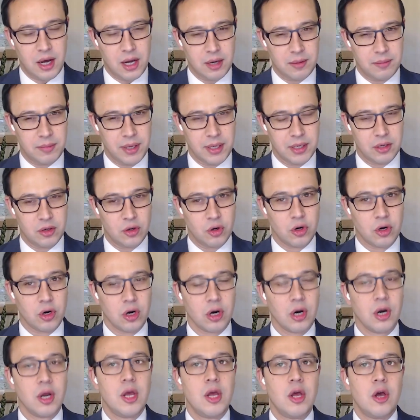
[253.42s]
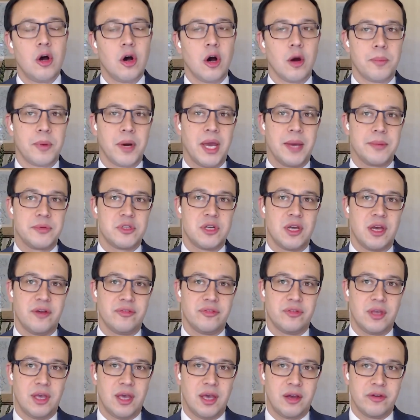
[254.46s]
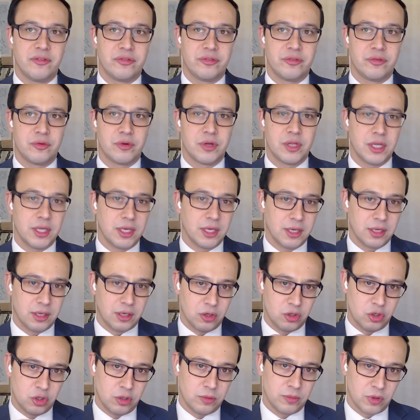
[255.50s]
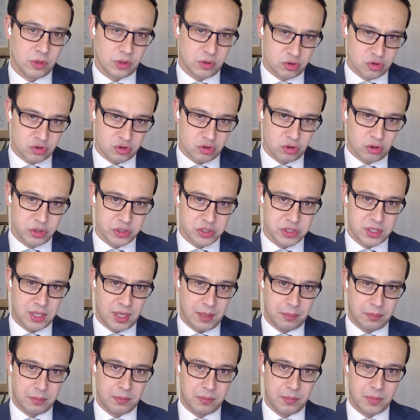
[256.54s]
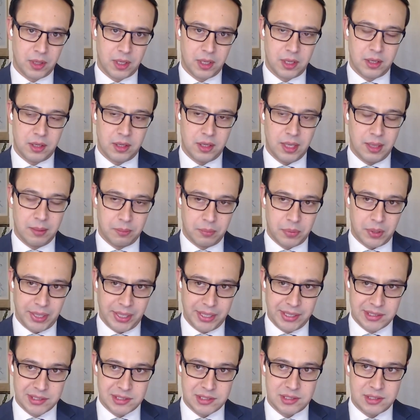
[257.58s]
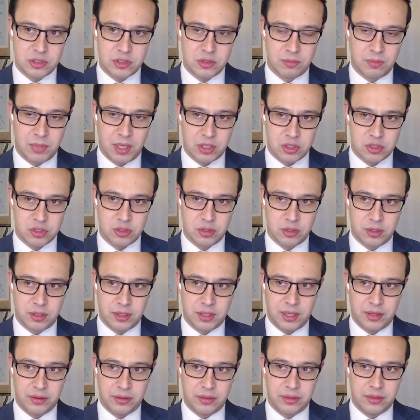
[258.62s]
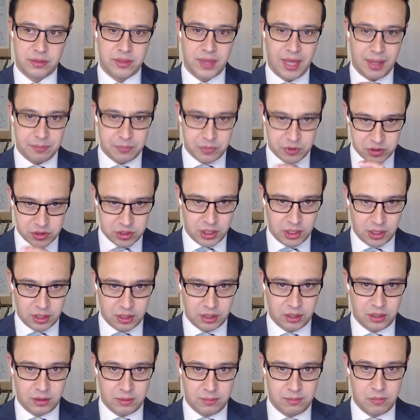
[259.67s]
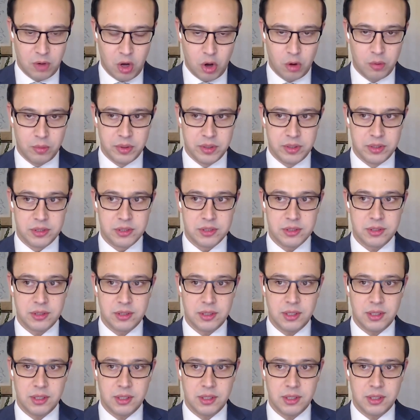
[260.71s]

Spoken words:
be automated. Or perhaps you have to have really a human control step in place to make sure that that particular moment